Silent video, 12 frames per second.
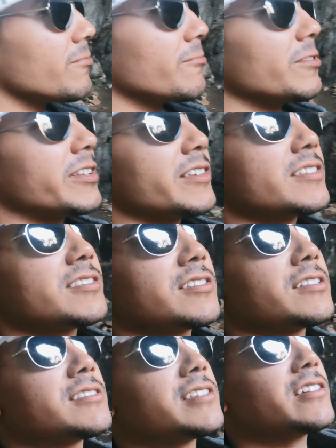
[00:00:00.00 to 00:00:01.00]
when this
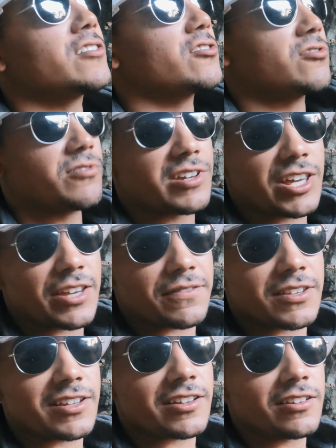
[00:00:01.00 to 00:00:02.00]
sinkhole caved
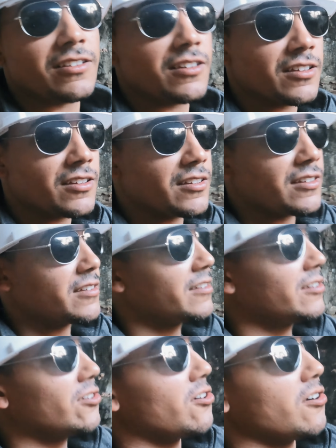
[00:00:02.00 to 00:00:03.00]
in
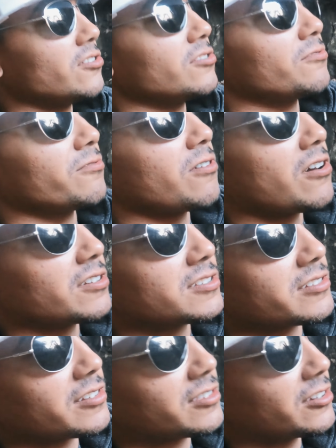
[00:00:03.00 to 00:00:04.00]
all the rocks
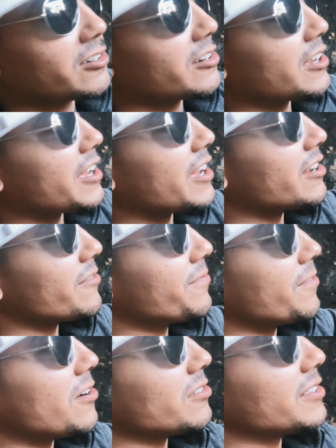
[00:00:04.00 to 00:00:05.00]
and the dirt had to
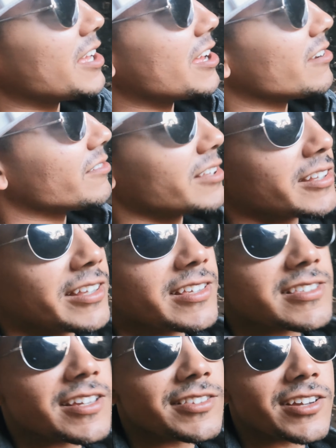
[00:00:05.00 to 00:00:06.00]
fall down and he
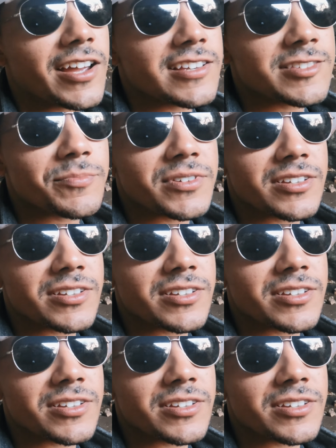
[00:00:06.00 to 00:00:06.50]
said there has to be